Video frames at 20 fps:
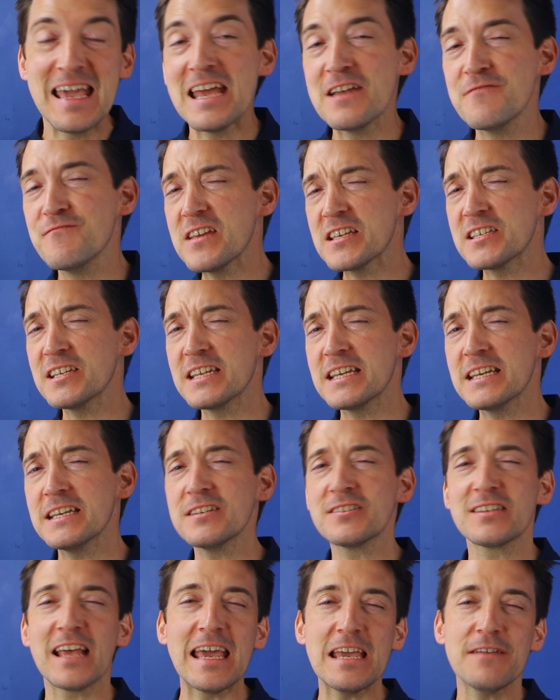In recent
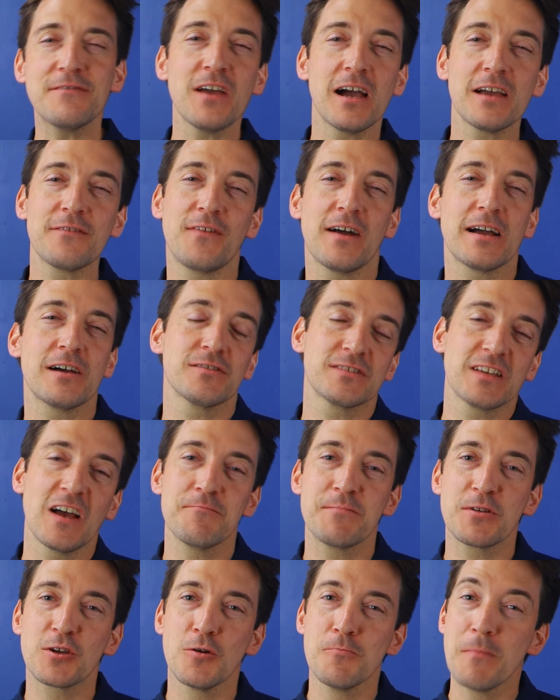years, AVI files
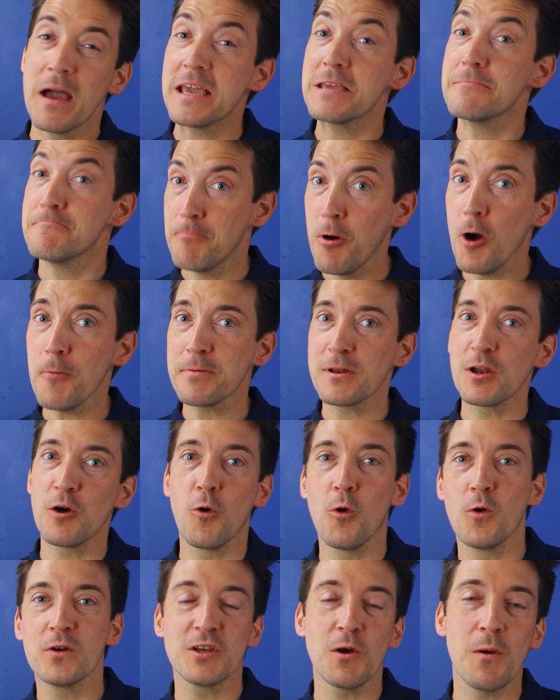have become a
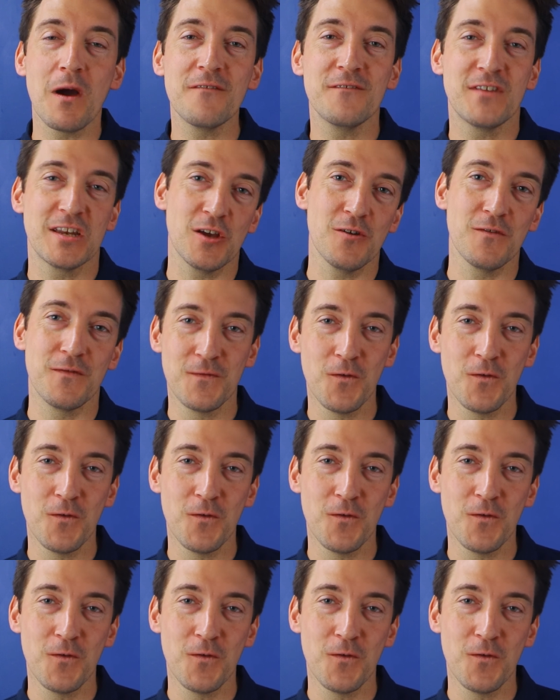popular audio and video